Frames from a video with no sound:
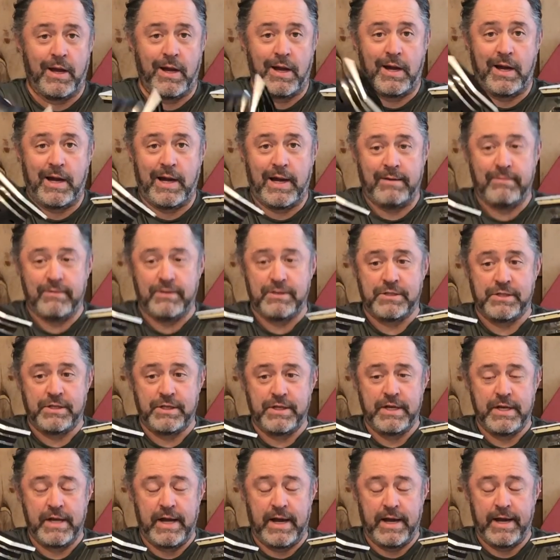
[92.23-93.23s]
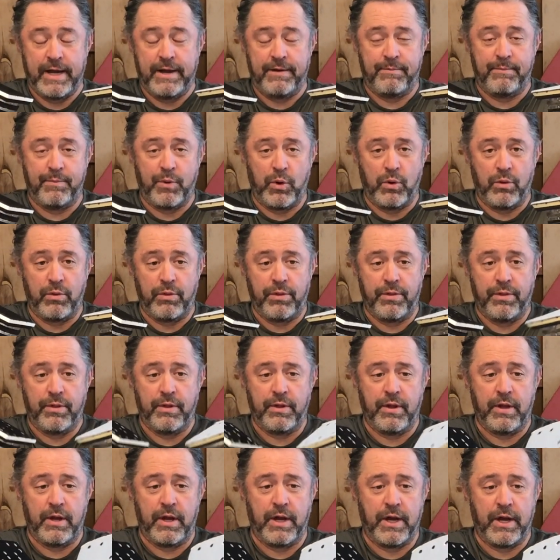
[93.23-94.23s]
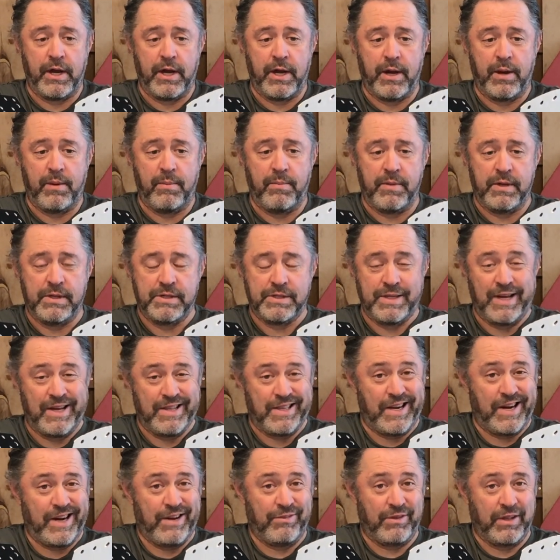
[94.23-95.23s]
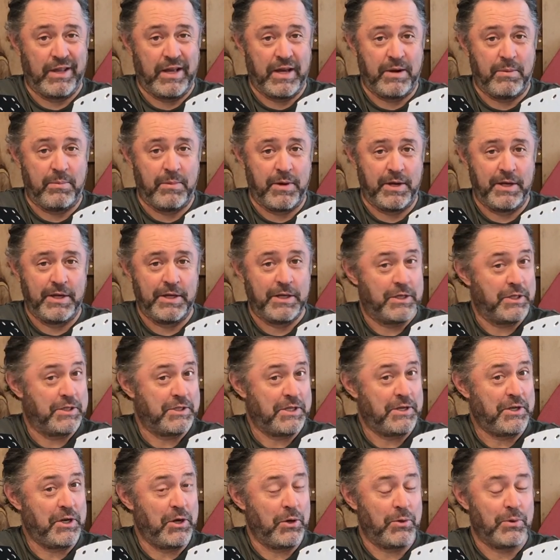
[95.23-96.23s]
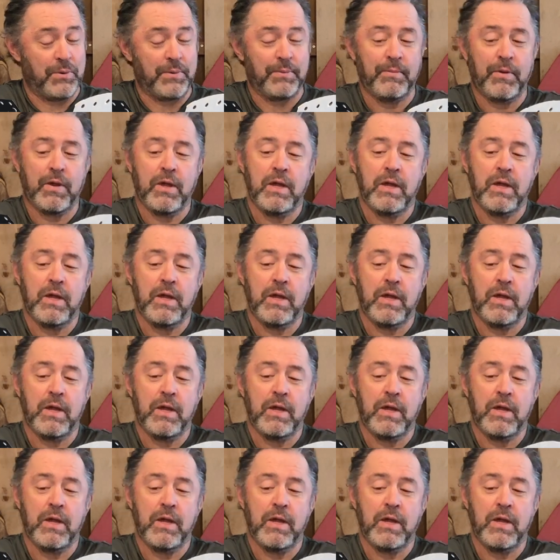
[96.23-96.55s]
Obviously, I have both. It's not that I have a lot of money, because I don't.